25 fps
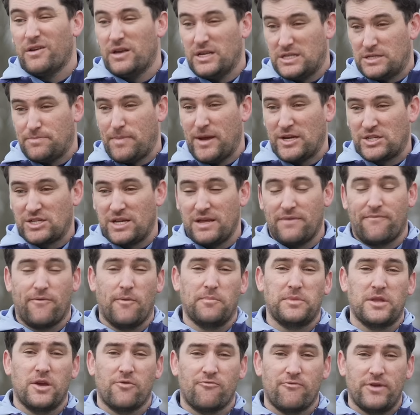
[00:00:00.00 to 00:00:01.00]
especially
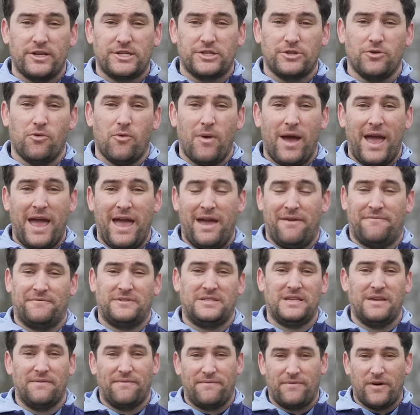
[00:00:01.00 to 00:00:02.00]
from the original
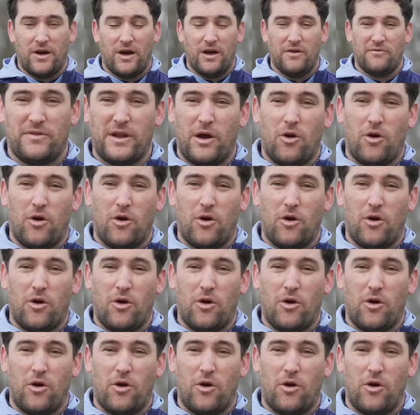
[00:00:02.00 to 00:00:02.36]
FT5.